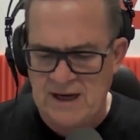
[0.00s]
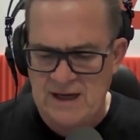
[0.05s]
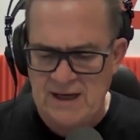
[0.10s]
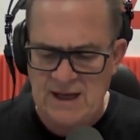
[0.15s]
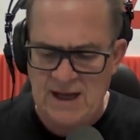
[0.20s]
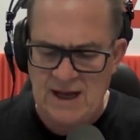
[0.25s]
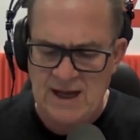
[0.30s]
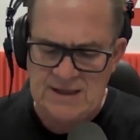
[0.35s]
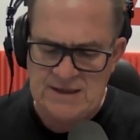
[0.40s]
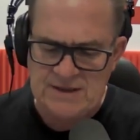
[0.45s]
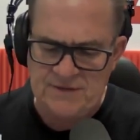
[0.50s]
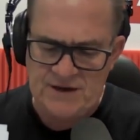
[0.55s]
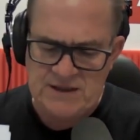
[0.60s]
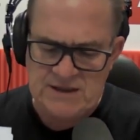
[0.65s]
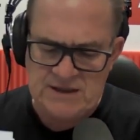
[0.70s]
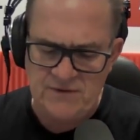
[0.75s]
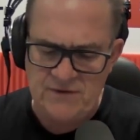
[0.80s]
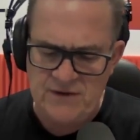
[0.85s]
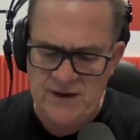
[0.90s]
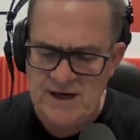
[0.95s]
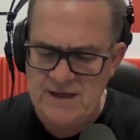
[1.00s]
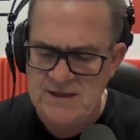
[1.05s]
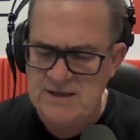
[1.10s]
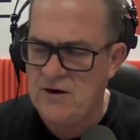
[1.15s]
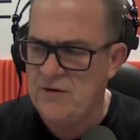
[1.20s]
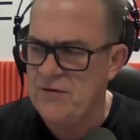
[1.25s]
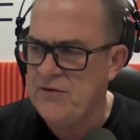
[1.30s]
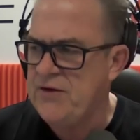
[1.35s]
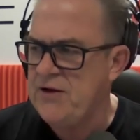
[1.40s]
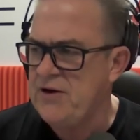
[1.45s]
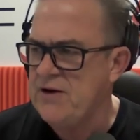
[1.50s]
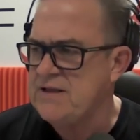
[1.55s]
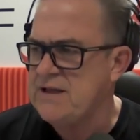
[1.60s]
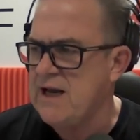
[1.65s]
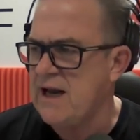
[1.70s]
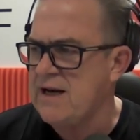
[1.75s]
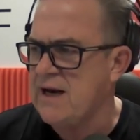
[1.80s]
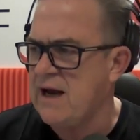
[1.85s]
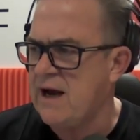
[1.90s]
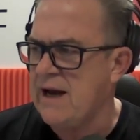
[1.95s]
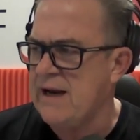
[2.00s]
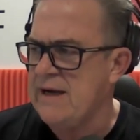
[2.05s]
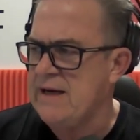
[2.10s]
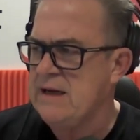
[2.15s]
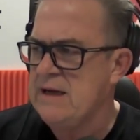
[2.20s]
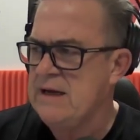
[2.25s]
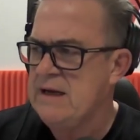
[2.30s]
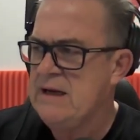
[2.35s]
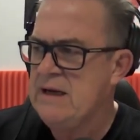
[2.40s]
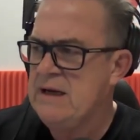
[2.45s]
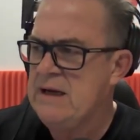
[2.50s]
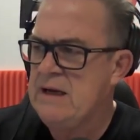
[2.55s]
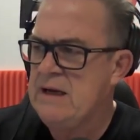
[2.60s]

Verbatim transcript: Arts Festival, and that is on Thursday night,